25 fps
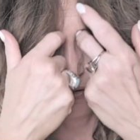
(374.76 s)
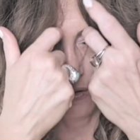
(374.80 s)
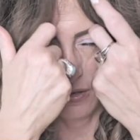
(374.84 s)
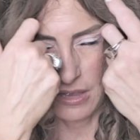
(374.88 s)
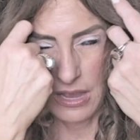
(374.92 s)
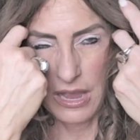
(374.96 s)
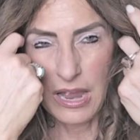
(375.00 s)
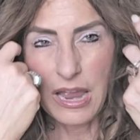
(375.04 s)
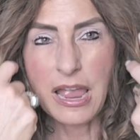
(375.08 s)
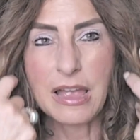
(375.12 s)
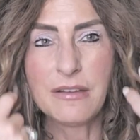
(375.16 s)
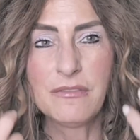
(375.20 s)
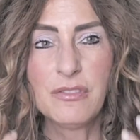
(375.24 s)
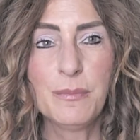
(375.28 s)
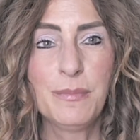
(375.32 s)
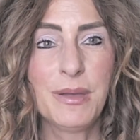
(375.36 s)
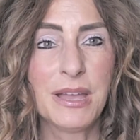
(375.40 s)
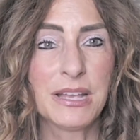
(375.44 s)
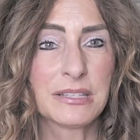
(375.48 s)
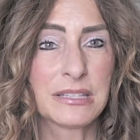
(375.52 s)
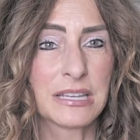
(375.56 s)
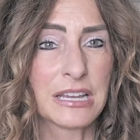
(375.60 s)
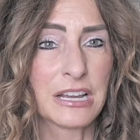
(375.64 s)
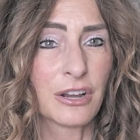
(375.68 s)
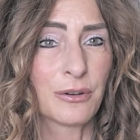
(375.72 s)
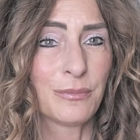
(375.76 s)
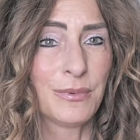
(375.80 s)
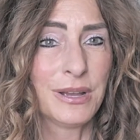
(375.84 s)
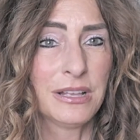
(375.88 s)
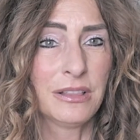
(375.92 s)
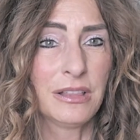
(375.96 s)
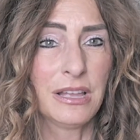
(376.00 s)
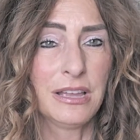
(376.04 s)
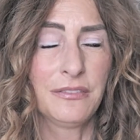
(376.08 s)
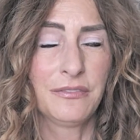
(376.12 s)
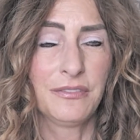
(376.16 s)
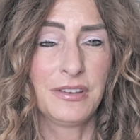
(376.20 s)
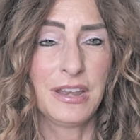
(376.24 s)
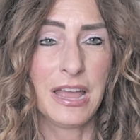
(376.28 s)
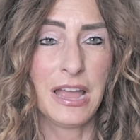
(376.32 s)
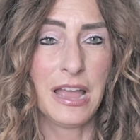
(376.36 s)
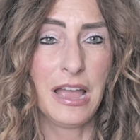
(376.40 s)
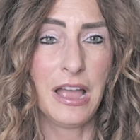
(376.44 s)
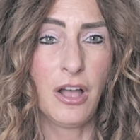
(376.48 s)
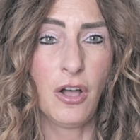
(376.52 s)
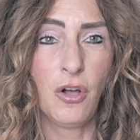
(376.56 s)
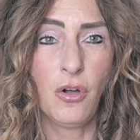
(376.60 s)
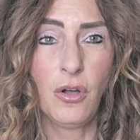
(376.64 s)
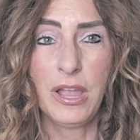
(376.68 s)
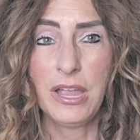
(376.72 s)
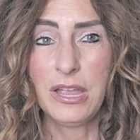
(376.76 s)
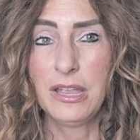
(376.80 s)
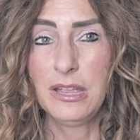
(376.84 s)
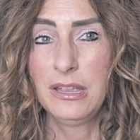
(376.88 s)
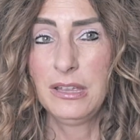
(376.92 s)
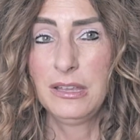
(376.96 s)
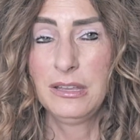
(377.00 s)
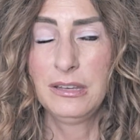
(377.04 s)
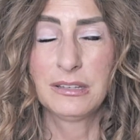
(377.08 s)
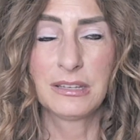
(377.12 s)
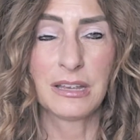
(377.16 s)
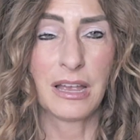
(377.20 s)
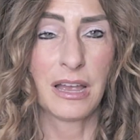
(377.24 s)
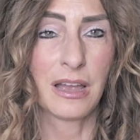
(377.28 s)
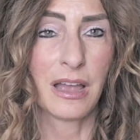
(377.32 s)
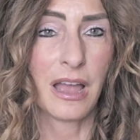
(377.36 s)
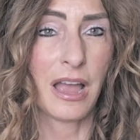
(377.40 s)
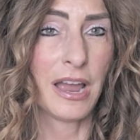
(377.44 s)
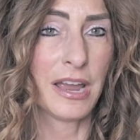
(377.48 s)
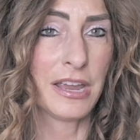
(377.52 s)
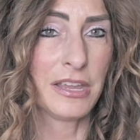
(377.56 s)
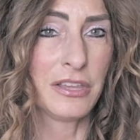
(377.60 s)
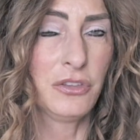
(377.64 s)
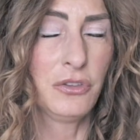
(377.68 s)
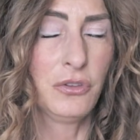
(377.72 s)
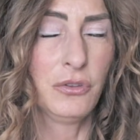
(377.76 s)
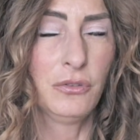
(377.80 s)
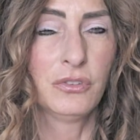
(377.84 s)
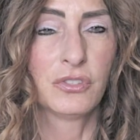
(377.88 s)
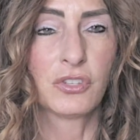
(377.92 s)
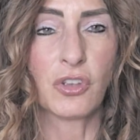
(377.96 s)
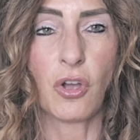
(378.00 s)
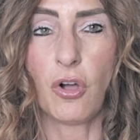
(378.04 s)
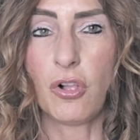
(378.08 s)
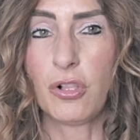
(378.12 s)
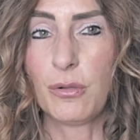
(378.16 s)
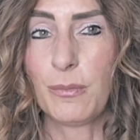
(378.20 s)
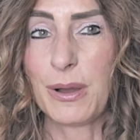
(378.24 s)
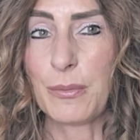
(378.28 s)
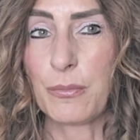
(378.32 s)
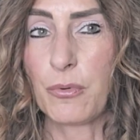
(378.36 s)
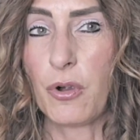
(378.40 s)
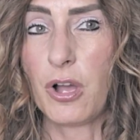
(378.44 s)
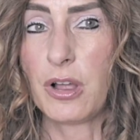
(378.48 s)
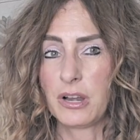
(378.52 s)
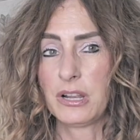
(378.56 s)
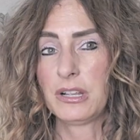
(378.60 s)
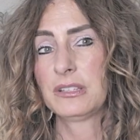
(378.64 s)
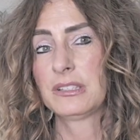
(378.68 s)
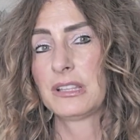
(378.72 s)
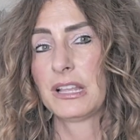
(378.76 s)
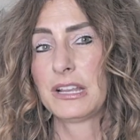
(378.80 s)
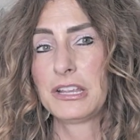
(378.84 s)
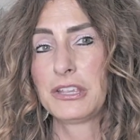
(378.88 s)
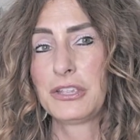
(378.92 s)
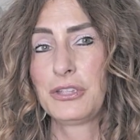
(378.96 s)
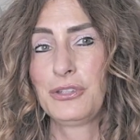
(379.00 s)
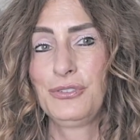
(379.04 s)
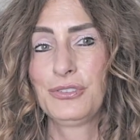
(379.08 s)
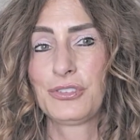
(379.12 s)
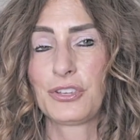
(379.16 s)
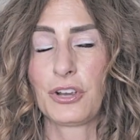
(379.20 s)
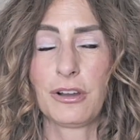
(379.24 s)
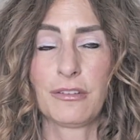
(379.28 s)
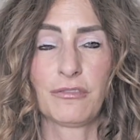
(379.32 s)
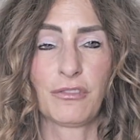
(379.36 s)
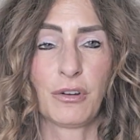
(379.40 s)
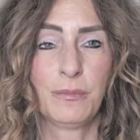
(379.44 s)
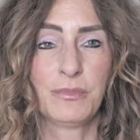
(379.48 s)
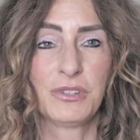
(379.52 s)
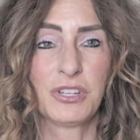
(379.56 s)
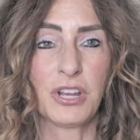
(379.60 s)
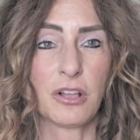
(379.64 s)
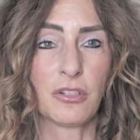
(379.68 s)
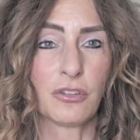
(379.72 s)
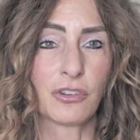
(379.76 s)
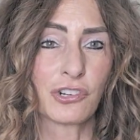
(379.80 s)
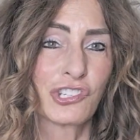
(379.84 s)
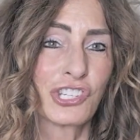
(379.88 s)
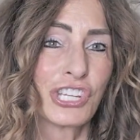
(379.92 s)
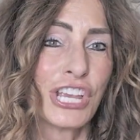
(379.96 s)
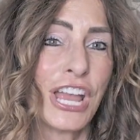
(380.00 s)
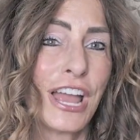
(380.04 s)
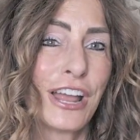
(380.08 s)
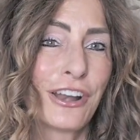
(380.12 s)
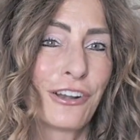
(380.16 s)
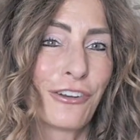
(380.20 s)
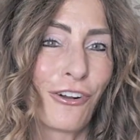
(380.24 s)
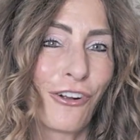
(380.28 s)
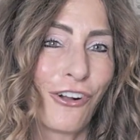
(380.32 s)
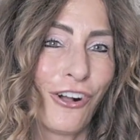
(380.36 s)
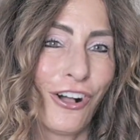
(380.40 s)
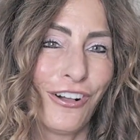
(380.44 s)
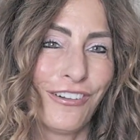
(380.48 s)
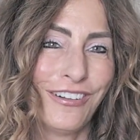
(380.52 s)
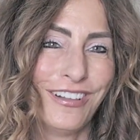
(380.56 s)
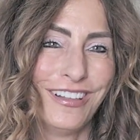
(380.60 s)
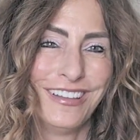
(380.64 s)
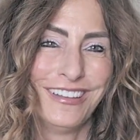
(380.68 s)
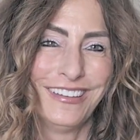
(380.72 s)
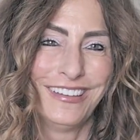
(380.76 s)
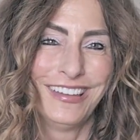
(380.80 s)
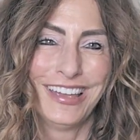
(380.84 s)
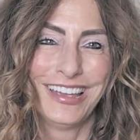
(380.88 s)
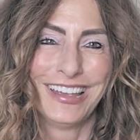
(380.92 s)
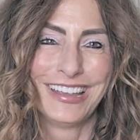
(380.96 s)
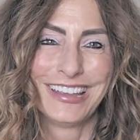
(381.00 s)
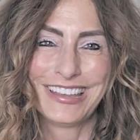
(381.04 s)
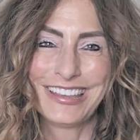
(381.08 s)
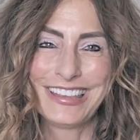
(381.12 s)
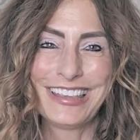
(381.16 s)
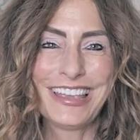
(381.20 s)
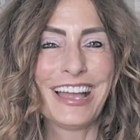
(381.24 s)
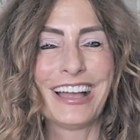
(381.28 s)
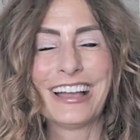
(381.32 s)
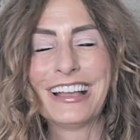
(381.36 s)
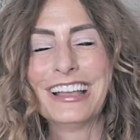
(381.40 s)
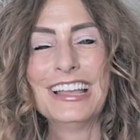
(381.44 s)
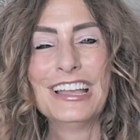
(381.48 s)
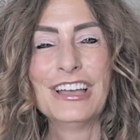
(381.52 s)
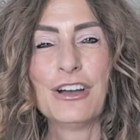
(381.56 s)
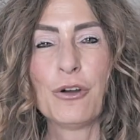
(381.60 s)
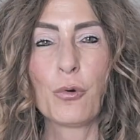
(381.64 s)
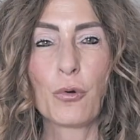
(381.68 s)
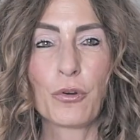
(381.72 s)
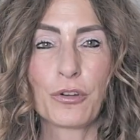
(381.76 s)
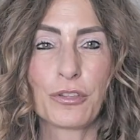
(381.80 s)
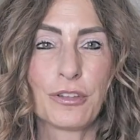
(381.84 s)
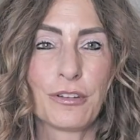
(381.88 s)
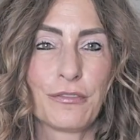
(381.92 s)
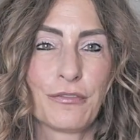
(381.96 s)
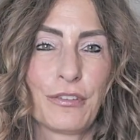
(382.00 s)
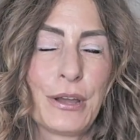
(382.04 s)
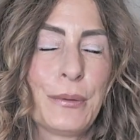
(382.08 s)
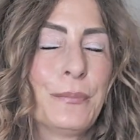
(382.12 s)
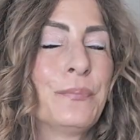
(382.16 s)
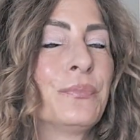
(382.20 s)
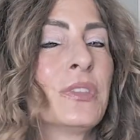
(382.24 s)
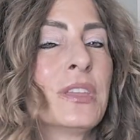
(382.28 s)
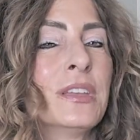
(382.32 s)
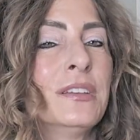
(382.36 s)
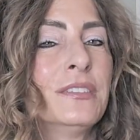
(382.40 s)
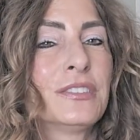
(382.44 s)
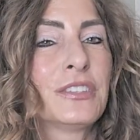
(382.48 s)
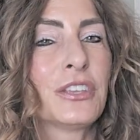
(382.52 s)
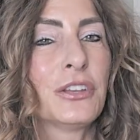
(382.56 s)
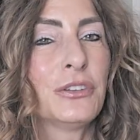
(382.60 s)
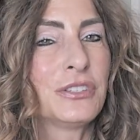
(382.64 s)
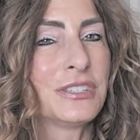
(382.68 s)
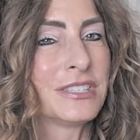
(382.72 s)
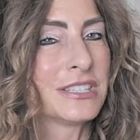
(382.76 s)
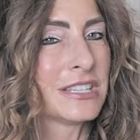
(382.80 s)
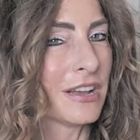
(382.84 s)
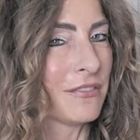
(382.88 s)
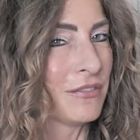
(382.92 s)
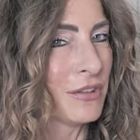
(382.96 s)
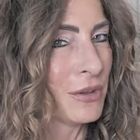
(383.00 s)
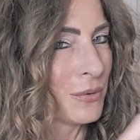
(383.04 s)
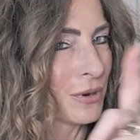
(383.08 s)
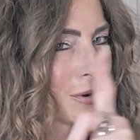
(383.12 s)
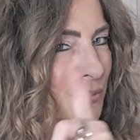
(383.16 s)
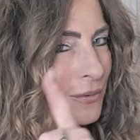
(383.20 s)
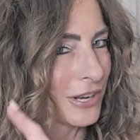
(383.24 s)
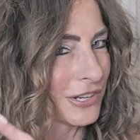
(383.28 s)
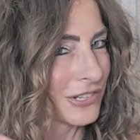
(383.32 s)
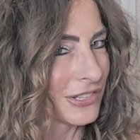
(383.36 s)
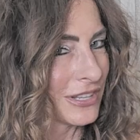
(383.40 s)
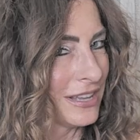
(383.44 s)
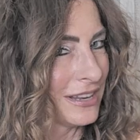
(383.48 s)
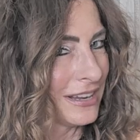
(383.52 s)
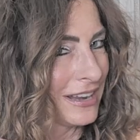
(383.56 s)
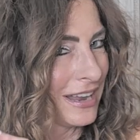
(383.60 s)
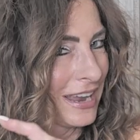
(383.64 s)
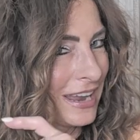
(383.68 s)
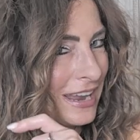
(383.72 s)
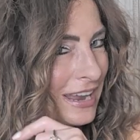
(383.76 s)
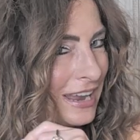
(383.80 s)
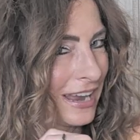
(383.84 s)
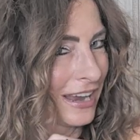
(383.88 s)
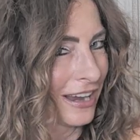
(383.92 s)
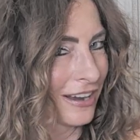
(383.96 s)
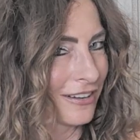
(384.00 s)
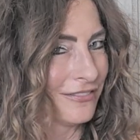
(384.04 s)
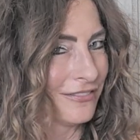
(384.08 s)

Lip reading: I have the best hair of my life now, and I use all of my products that I use are from Dollar General. Yeah, or they're free. So definitely want to watch that hair